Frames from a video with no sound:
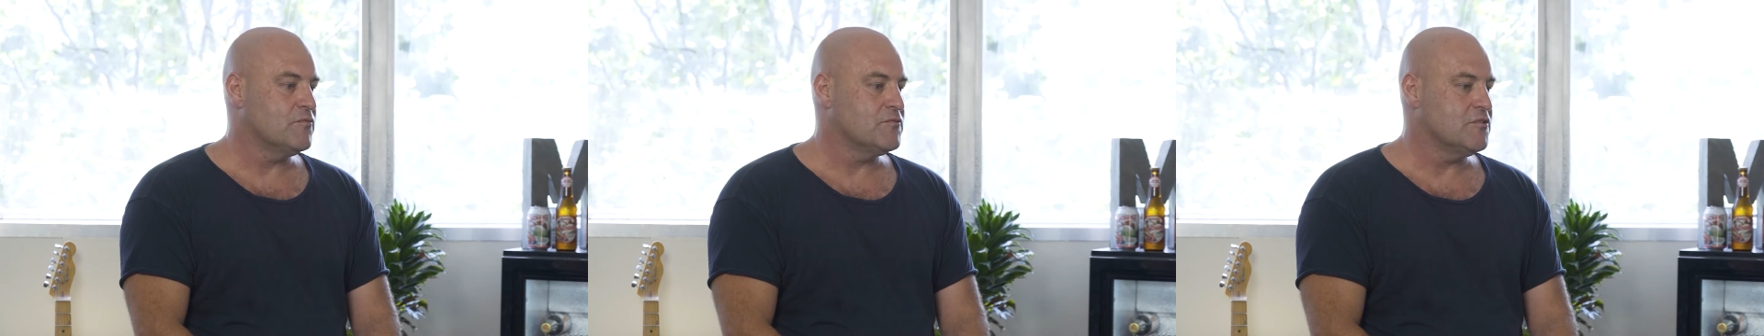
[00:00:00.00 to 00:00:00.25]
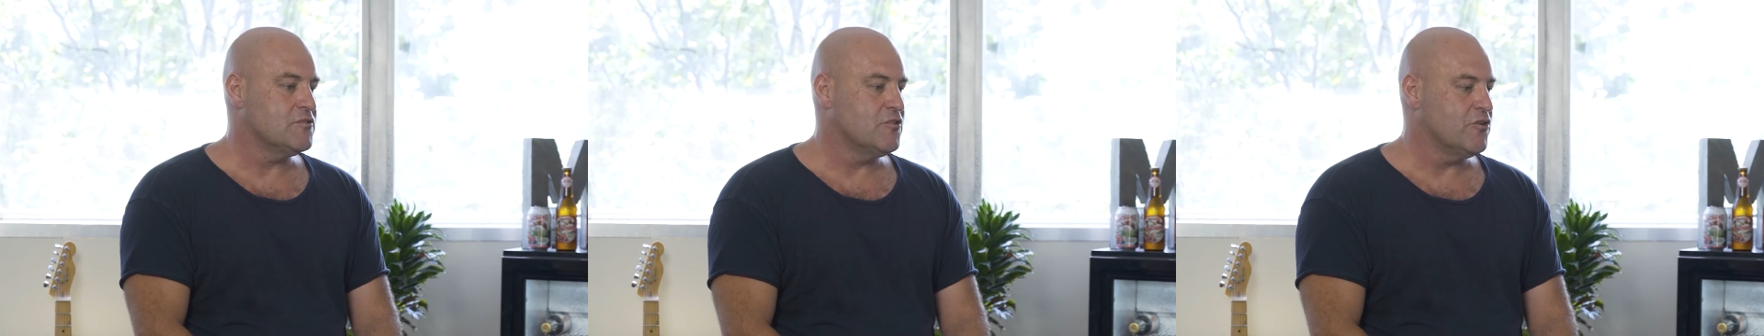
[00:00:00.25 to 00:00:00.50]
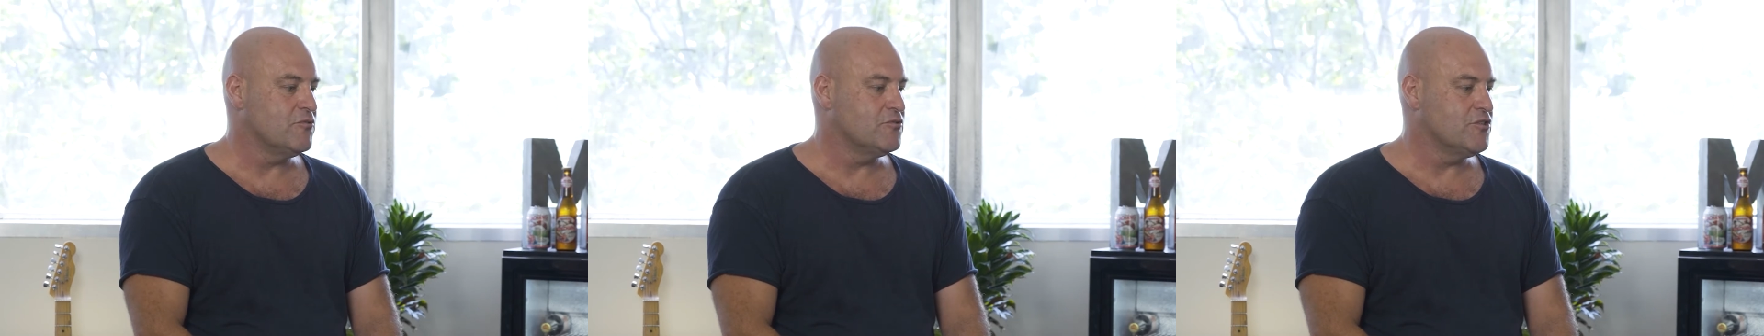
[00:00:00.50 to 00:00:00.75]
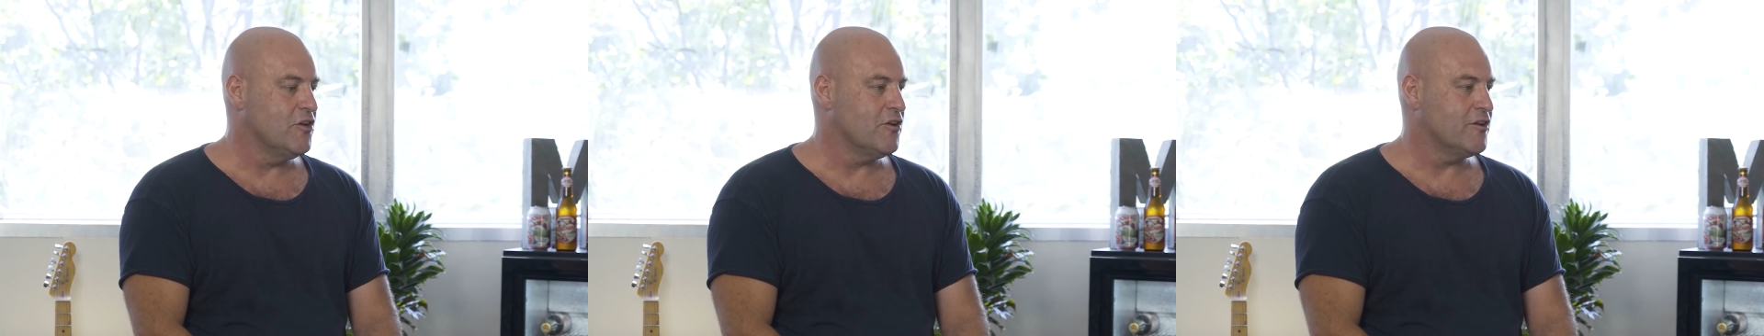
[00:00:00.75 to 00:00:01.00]
It's a circle
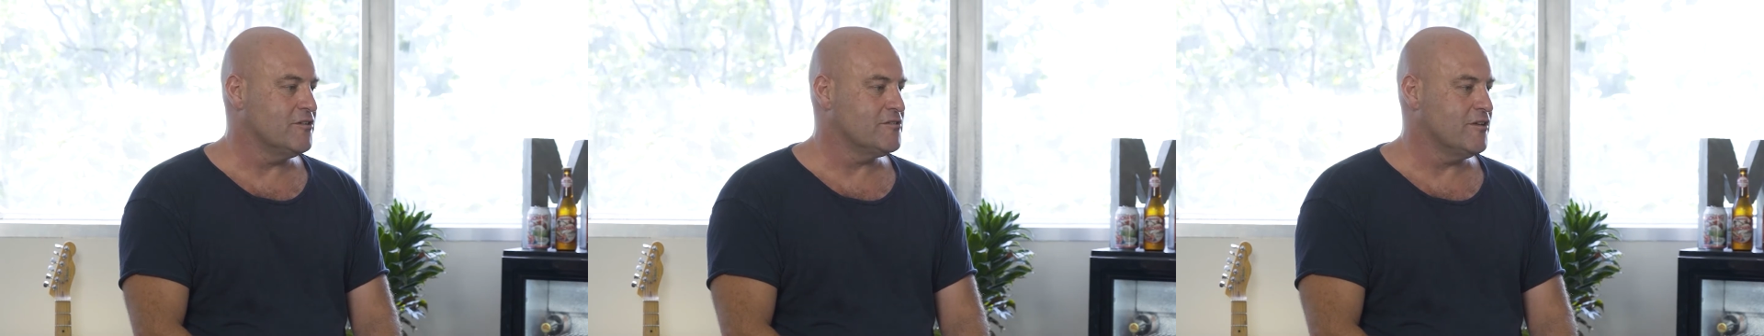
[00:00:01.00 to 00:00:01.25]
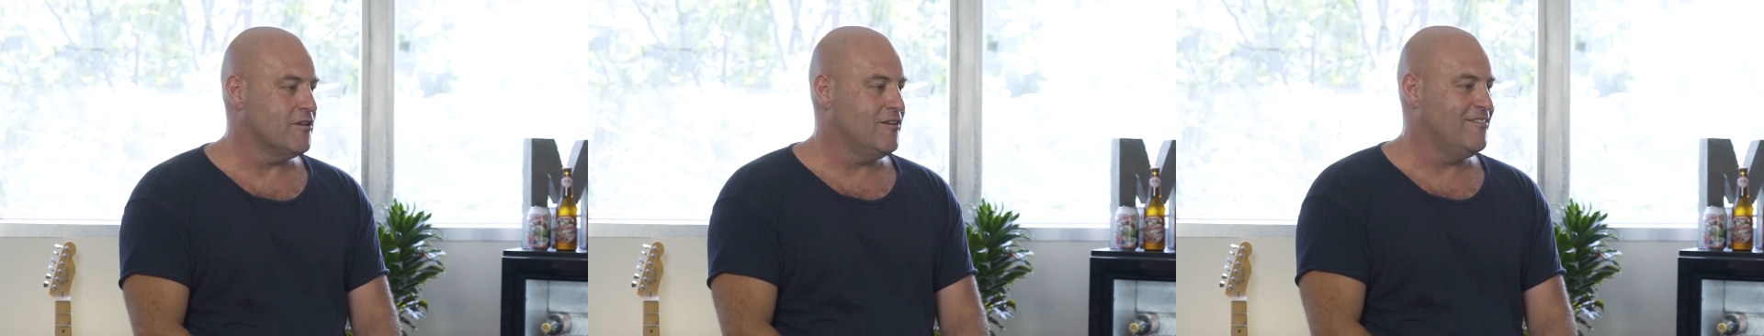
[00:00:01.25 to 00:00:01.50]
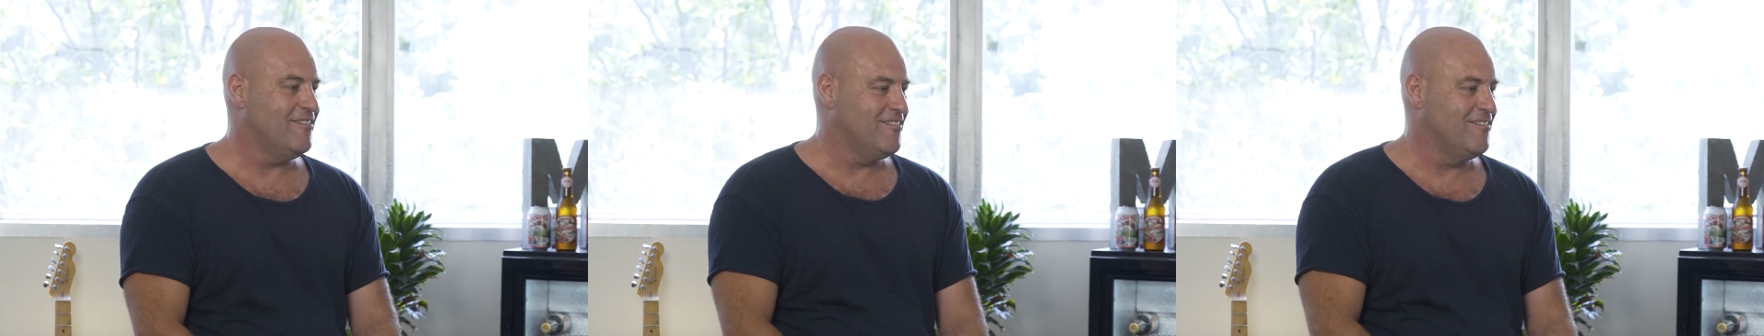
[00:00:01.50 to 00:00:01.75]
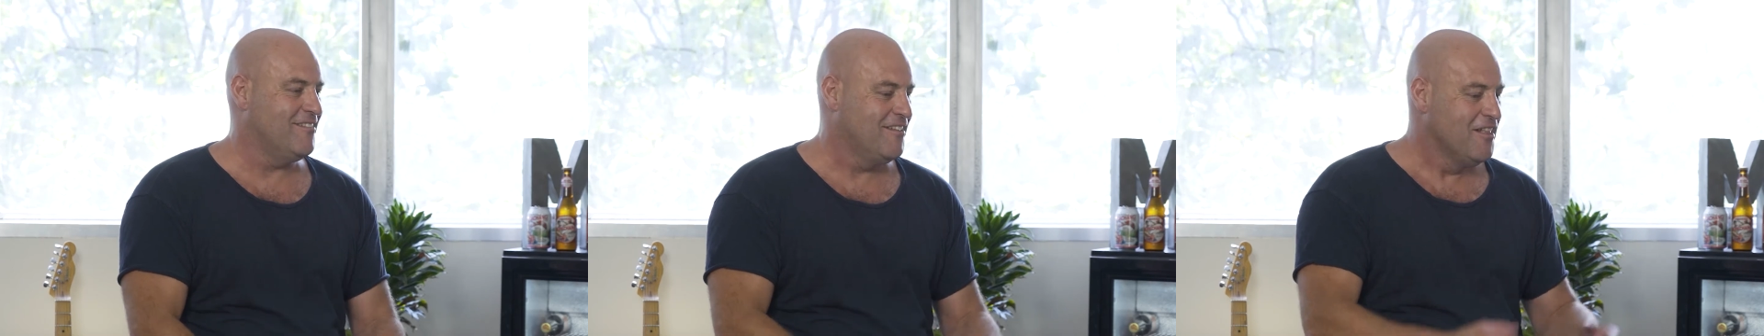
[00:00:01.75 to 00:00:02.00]
jerk, isn't
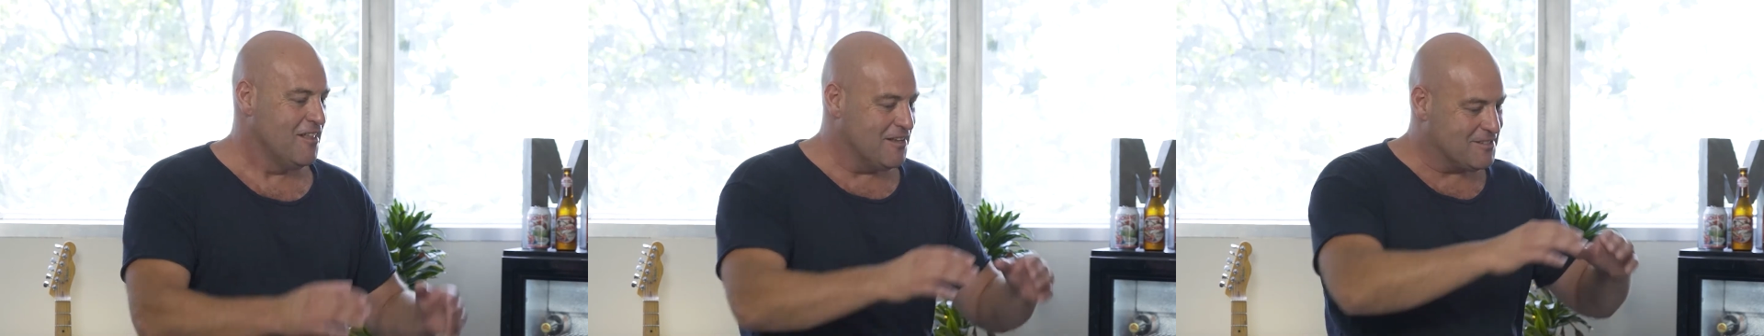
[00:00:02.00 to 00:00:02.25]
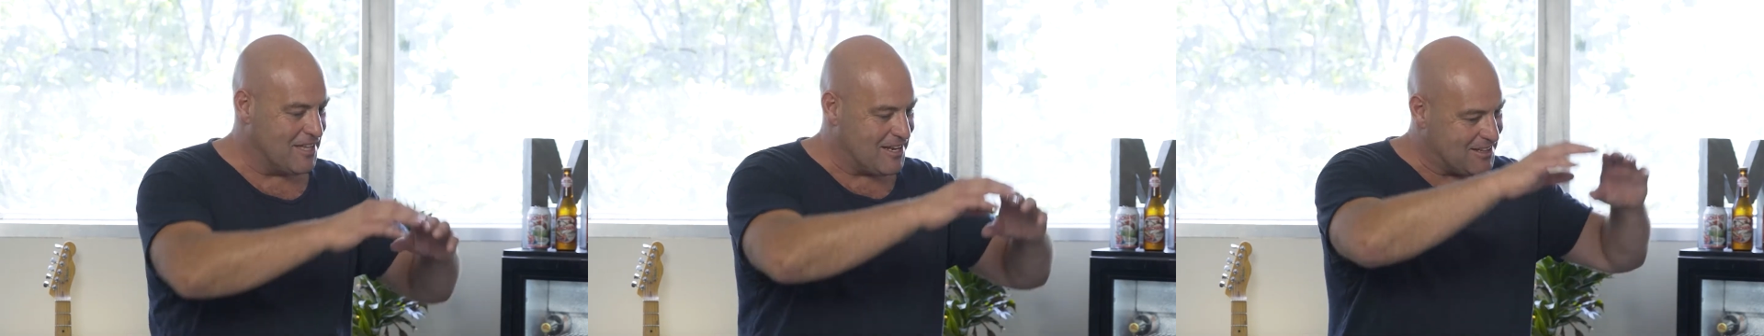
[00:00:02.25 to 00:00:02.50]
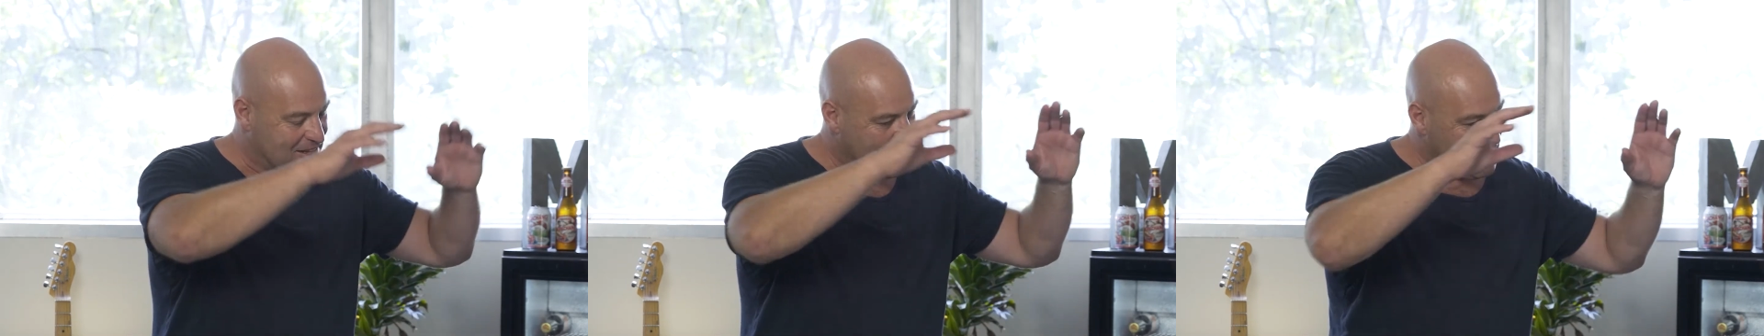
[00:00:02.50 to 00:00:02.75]
it? Is that?